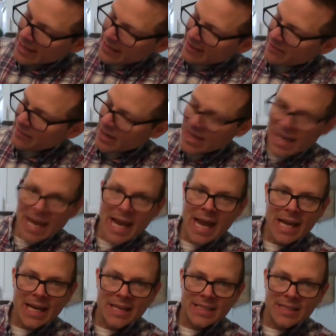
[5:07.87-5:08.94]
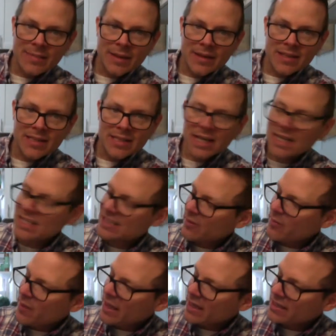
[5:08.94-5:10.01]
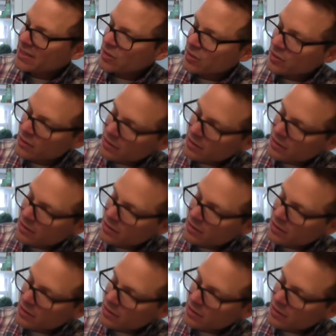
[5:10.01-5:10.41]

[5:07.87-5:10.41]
of my head is about the size of a pencil.